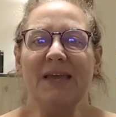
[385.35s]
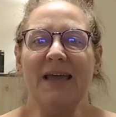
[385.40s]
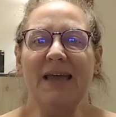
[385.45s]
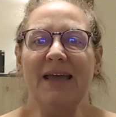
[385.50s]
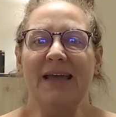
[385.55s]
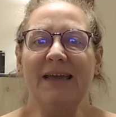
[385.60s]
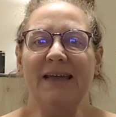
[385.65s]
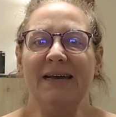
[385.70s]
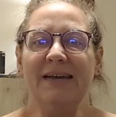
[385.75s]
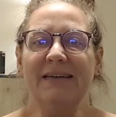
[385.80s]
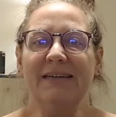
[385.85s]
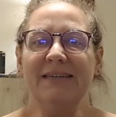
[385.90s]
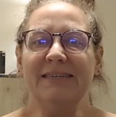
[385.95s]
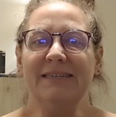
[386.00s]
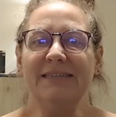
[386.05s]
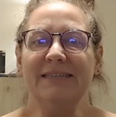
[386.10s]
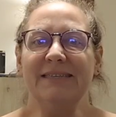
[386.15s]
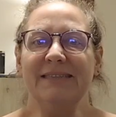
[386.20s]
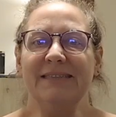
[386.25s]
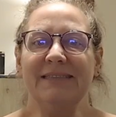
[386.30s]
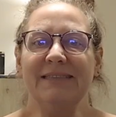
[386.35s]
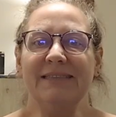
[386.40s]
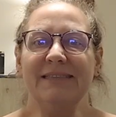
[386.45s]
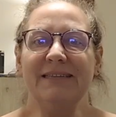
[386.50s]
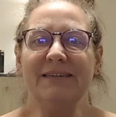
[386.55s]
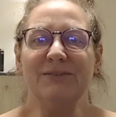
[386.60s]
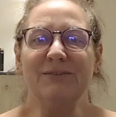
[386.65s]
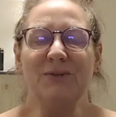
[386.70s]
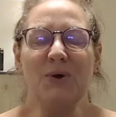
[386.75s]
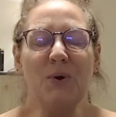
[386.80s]
And
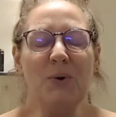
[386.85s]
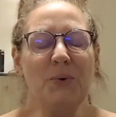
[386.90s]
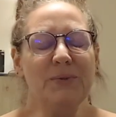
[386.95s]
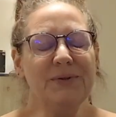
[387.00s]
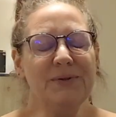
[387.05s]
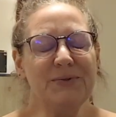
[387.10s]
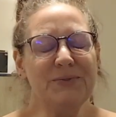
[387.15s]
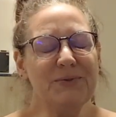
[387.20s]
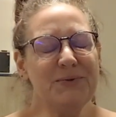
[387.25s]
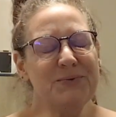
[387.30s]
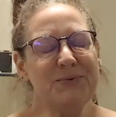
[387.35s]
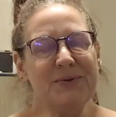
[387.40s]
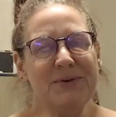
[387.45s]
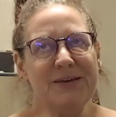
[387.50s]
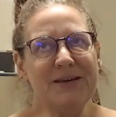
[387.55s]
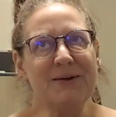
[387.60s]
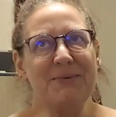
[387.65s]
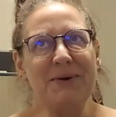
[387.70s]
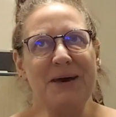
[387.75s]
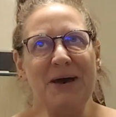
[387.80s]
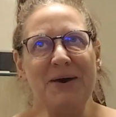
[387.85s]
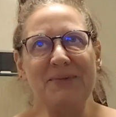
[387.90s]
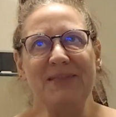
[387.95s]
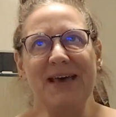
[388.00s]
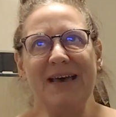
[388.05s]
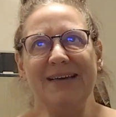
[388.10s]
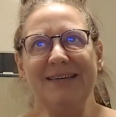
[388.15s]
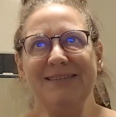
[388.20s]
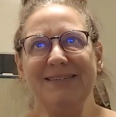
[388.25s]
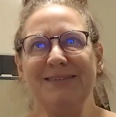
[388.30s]
there's a whole other thing about
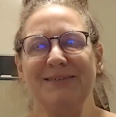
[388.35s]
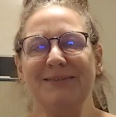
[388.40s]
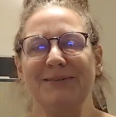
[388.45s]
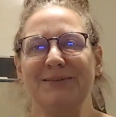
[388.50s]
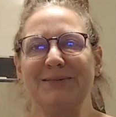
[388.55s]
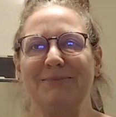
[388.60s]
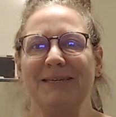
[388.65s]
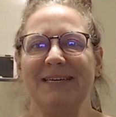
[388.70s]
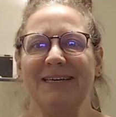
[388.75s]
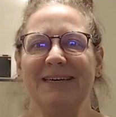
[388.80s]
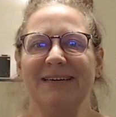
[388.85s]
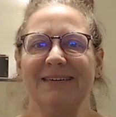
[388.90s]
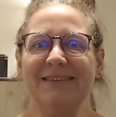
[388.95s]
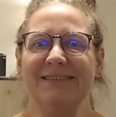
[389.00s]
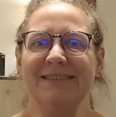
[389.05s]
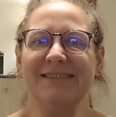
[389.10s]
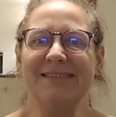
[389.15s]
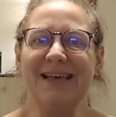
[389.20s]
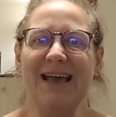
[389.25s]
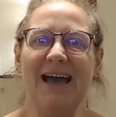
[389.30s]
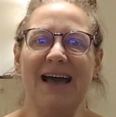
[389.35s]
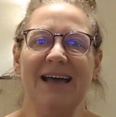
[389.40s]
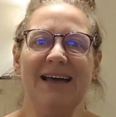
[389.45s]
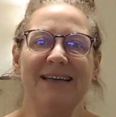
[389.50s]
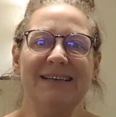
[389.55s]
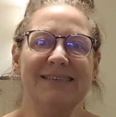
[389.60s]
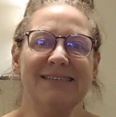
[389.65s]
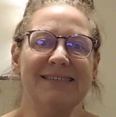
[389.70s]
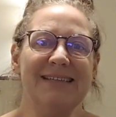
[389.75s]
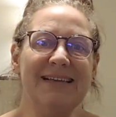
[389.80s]
that too, because
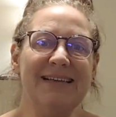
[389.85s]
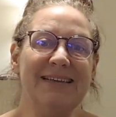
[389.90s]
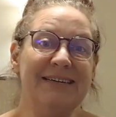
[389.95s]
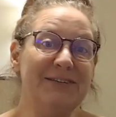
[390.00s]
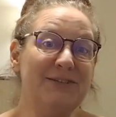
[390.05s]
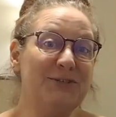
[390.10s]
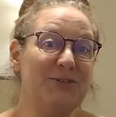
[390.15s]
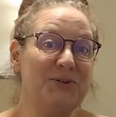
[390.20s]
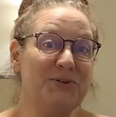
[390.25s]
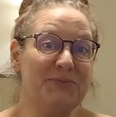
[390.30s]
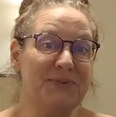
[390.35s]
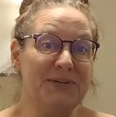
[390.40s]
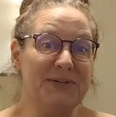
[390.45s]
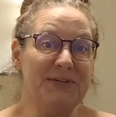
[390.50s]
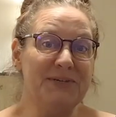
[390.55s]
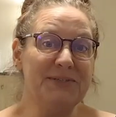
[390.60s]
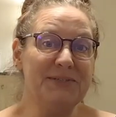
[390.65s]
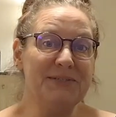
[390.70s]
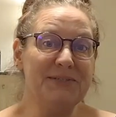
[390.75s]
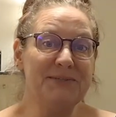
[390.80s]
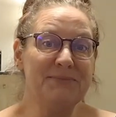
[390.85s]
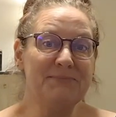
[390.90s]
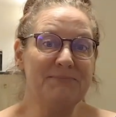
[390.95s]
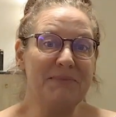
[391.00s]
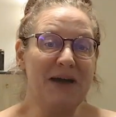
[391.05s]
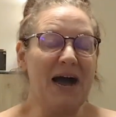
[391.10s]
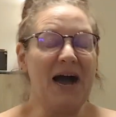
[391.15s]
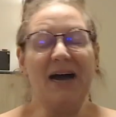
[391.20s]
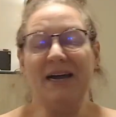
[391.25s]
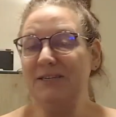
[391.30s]
as an introvert,
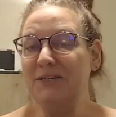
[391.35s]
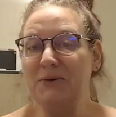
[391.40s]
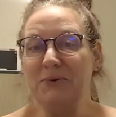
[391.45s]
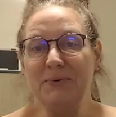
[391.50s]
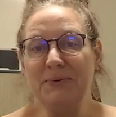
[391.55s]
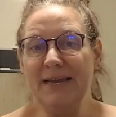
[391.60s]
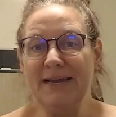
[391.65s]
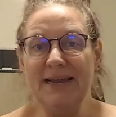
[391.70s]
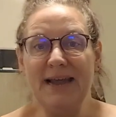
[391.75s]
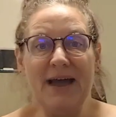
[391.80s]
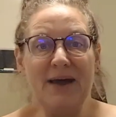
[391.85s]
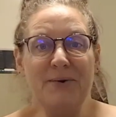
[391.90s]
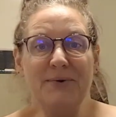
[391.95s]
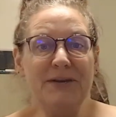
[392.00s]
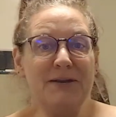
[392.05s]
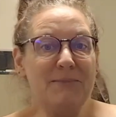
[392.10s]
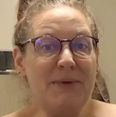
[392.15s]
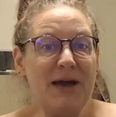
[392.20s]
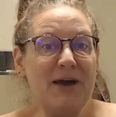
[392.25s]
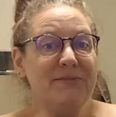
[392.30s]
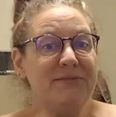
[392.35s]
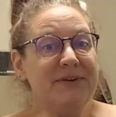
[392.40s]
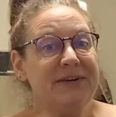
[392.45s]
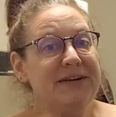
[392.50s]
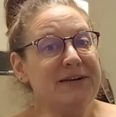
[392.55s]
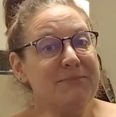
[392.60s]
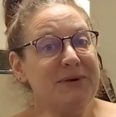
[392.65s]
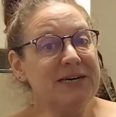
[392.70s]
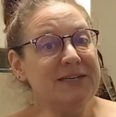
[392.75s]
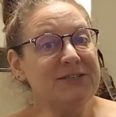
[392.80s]
I don't get out and about
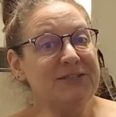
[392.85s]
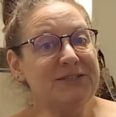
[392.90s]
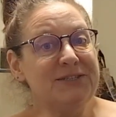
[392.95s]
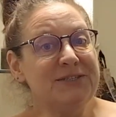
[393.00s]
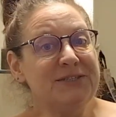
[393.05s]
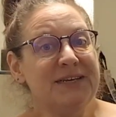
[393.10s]
very much.